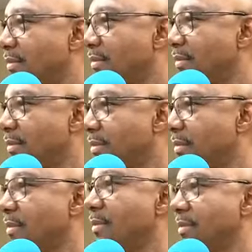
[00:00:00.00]
is for the
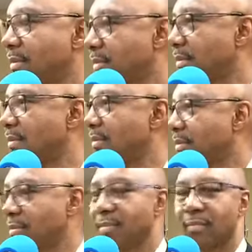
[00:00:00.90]
for, for the
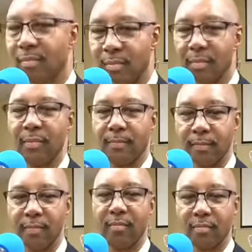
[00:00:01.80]
betterment for the kingdom of God.